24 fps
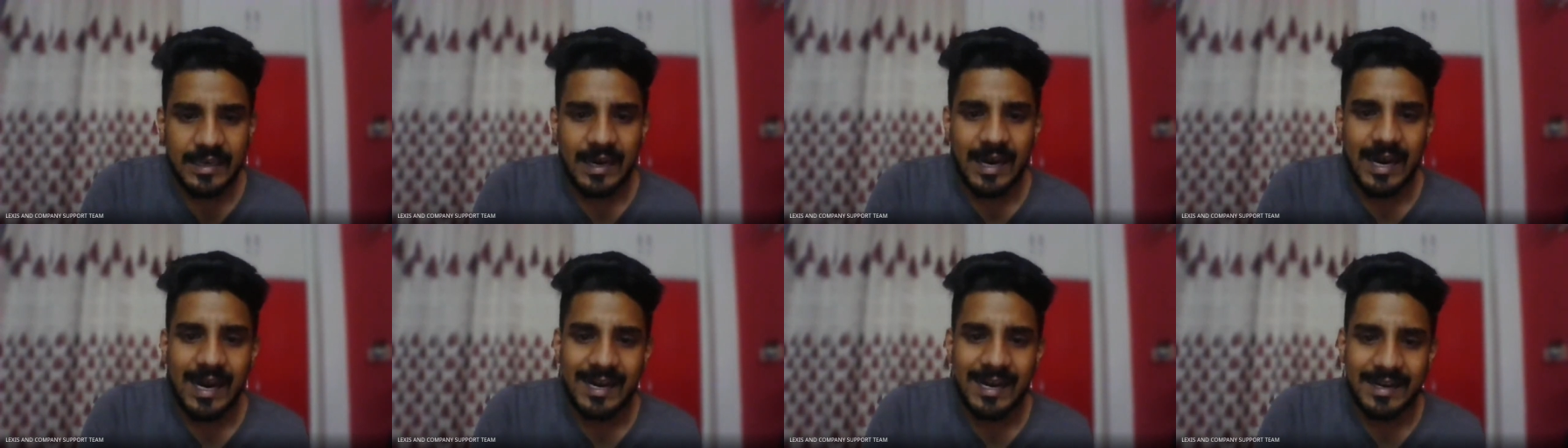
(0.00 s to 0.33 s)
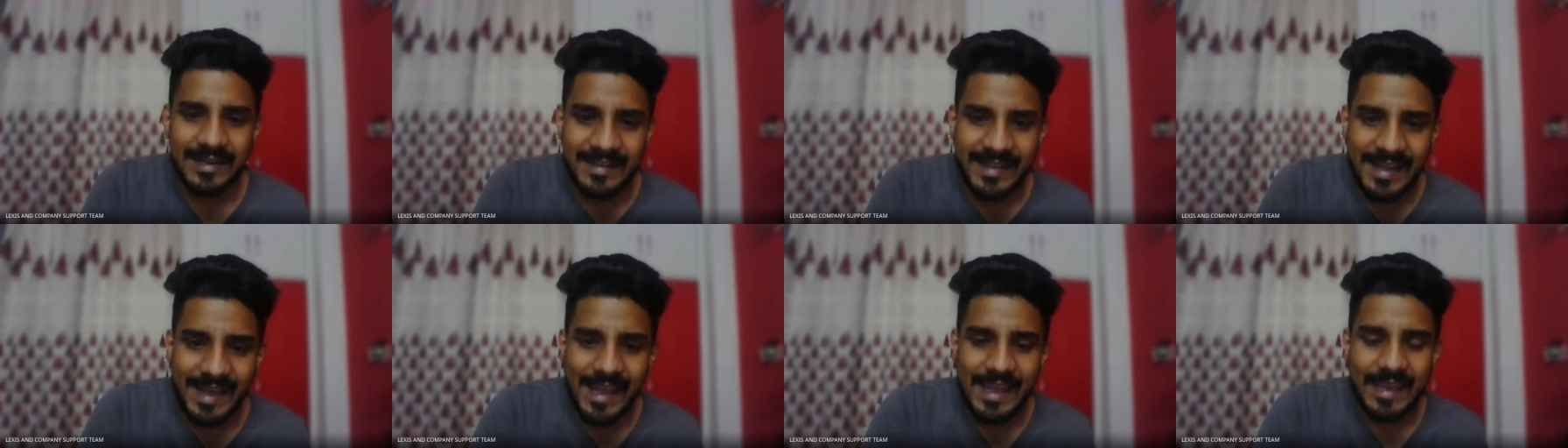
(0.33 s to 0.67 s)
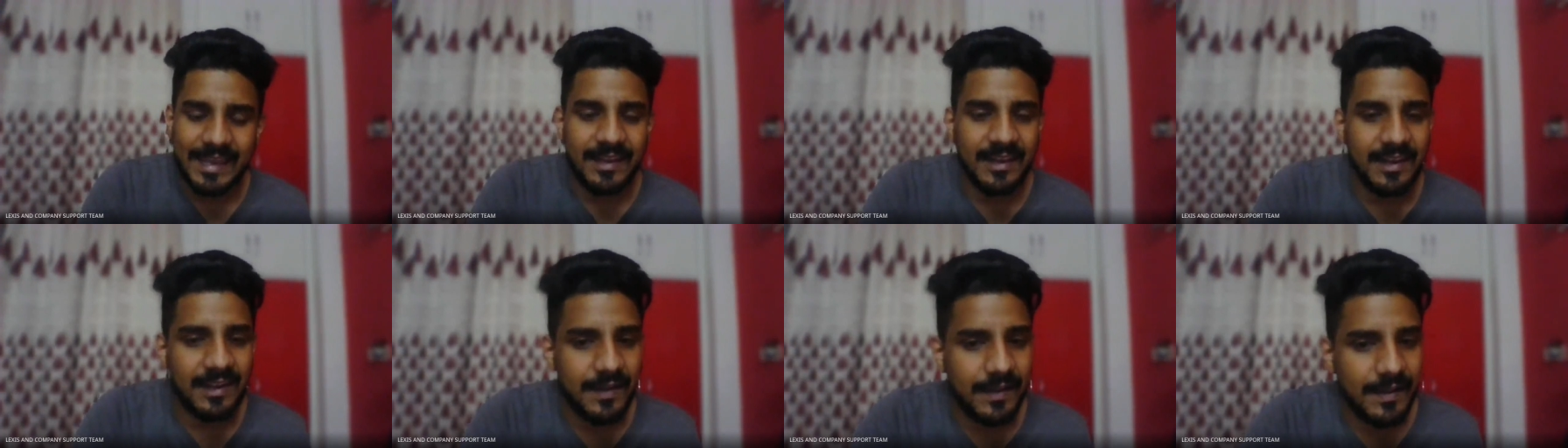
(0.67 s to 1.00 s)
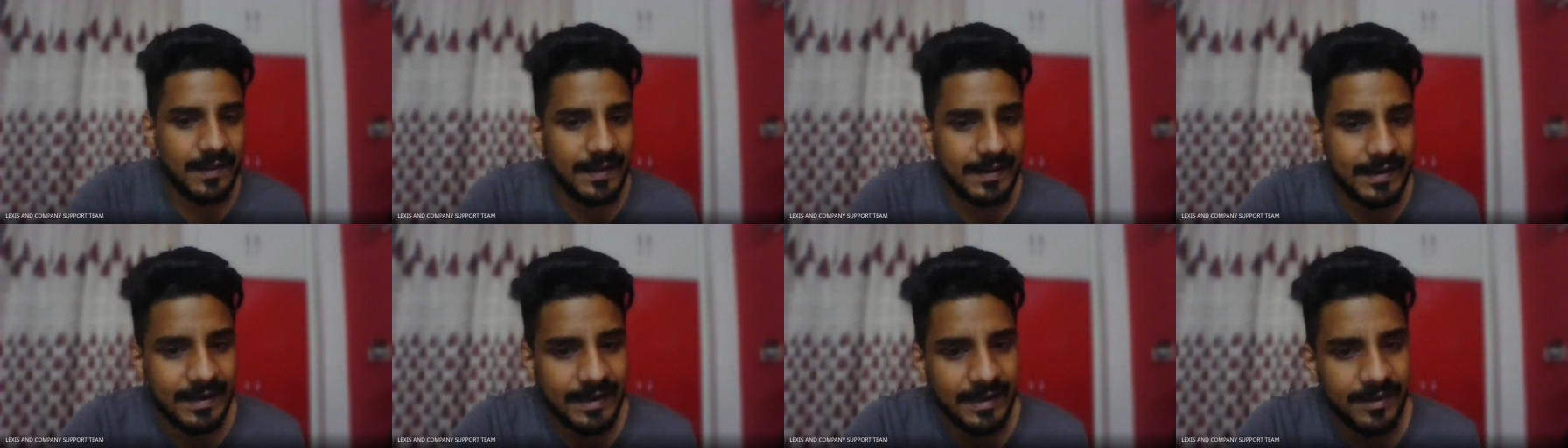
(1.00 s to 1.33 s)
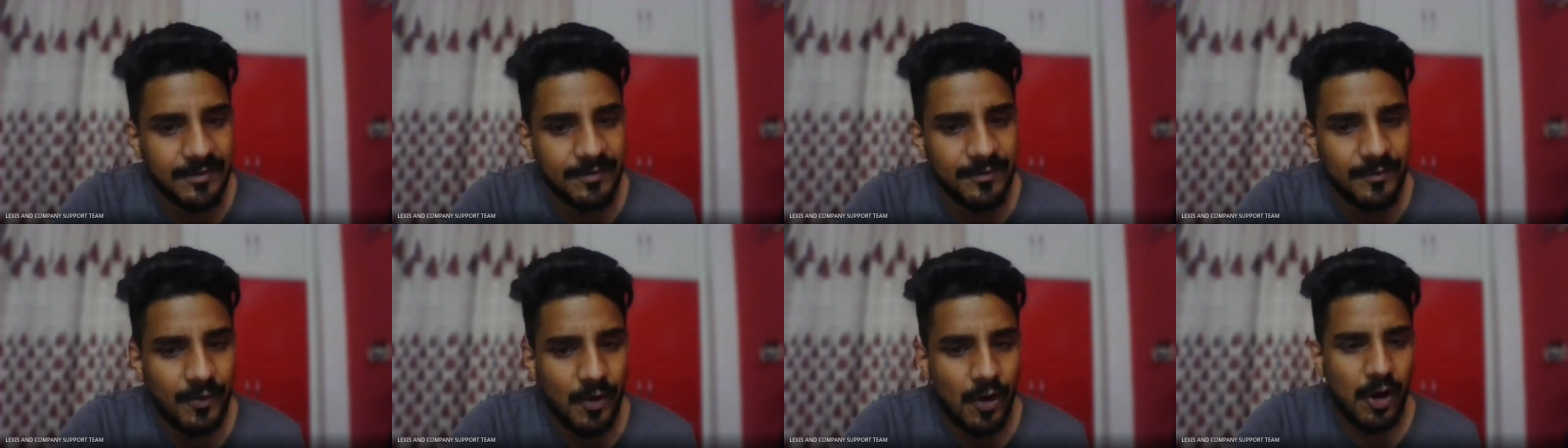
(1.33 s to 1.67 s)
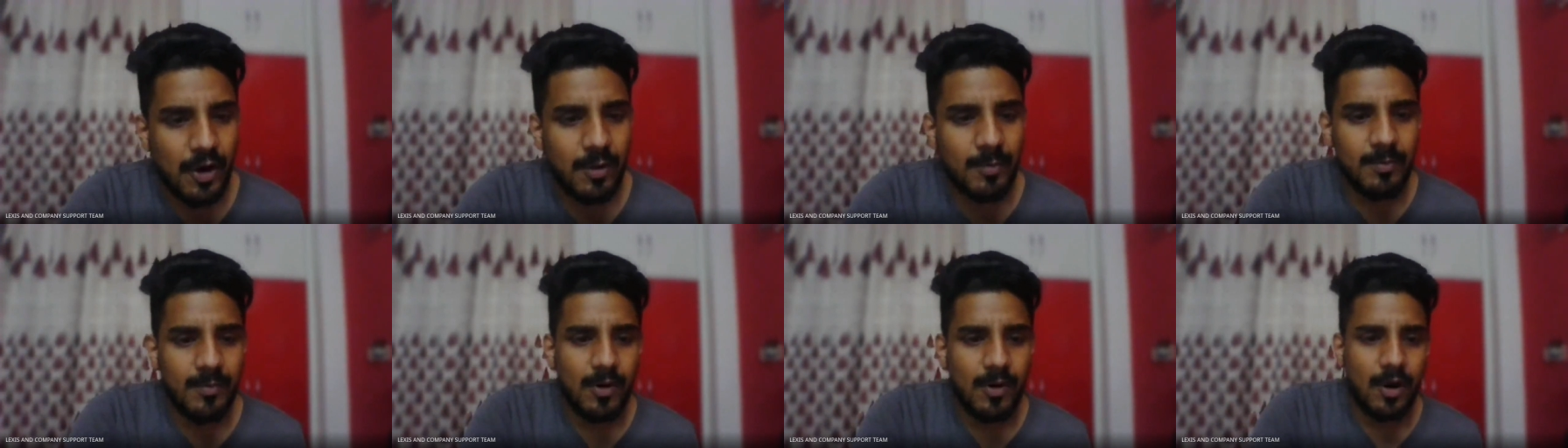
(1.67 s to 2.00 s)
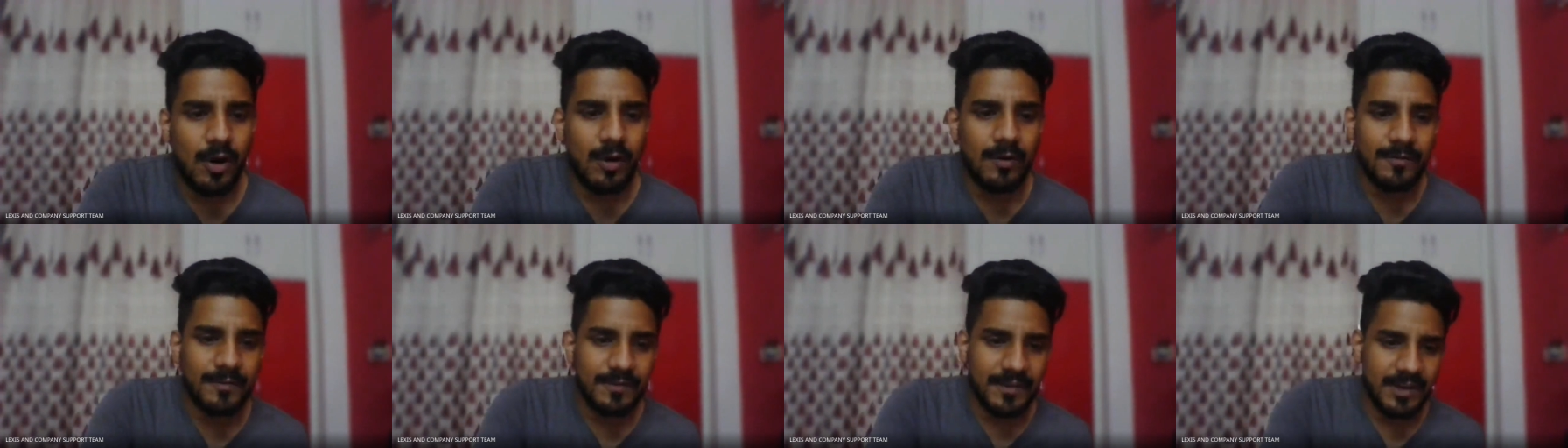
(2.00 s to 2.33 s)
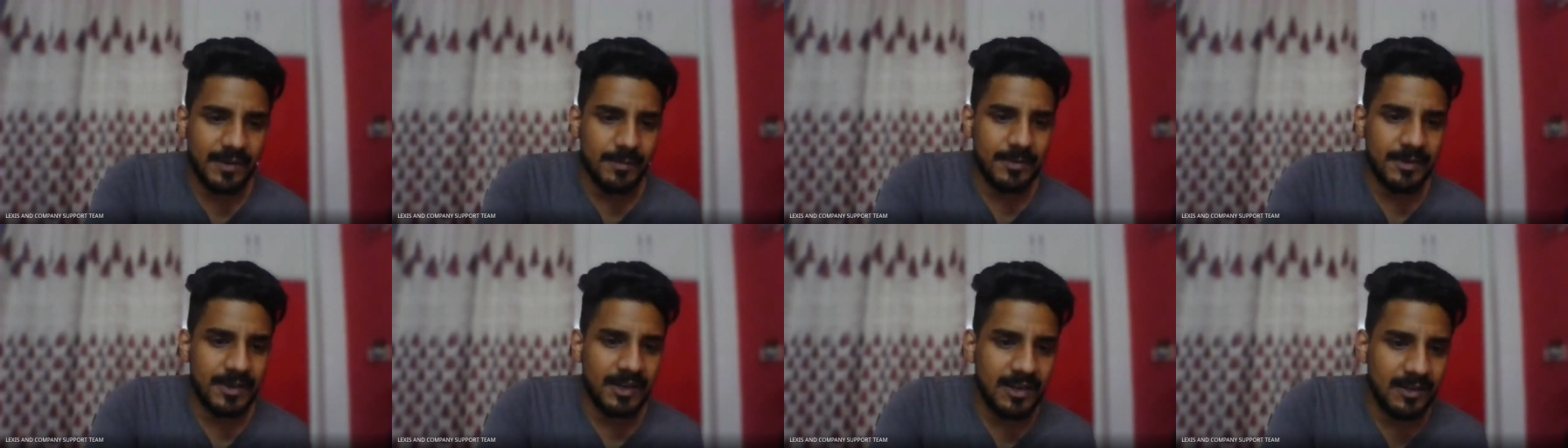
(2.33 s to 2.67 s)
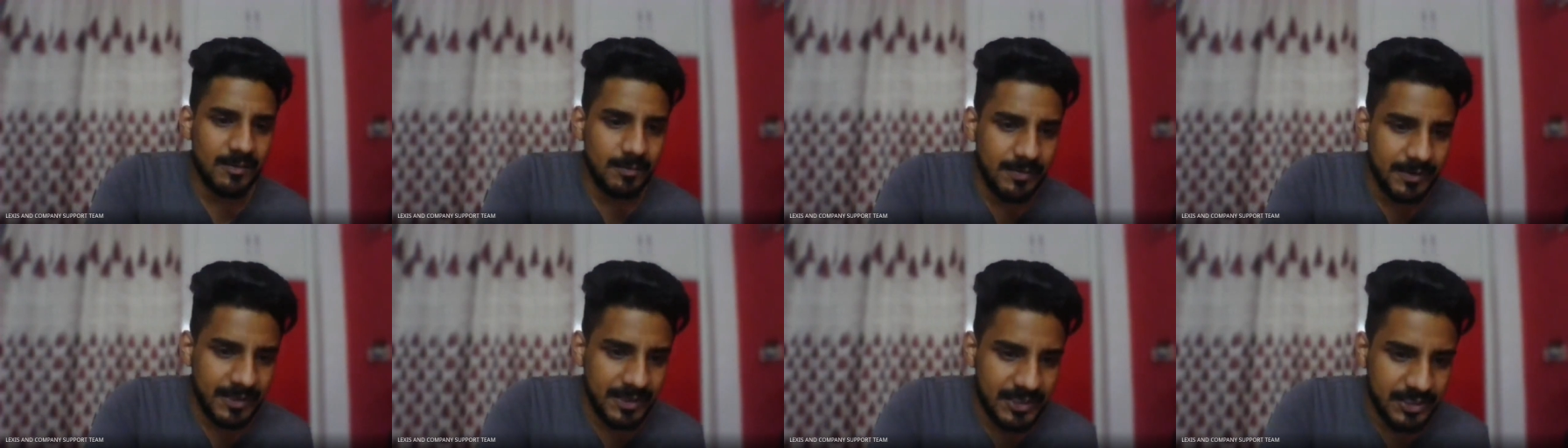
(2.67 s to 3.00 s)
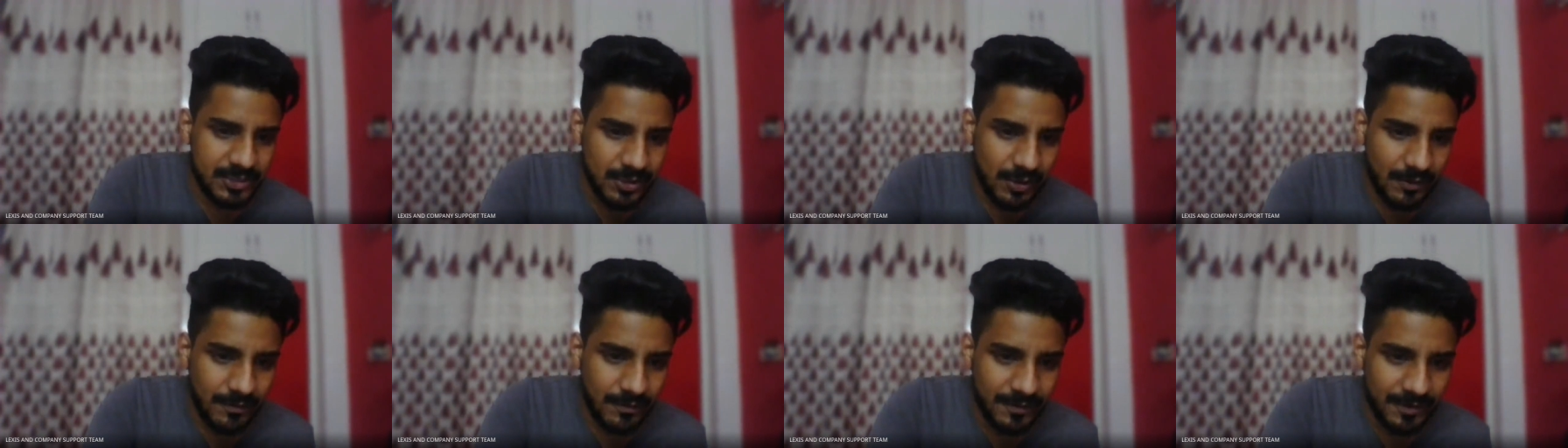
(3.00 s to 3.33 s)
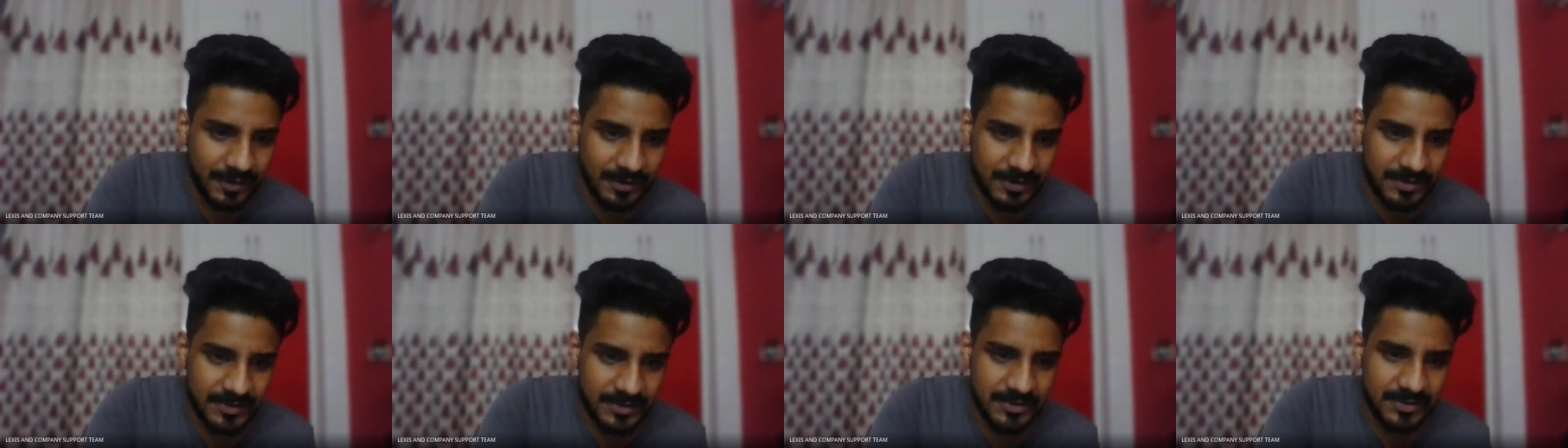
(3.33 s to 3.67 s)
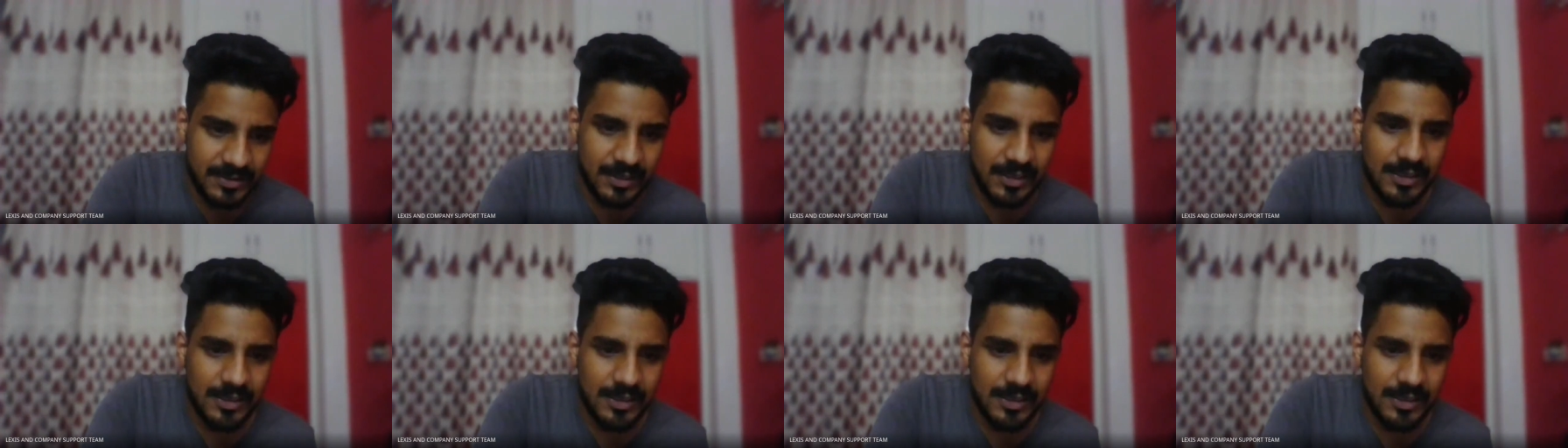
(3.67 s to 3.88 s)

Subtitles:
are the aggregated form of criminal breach of trust.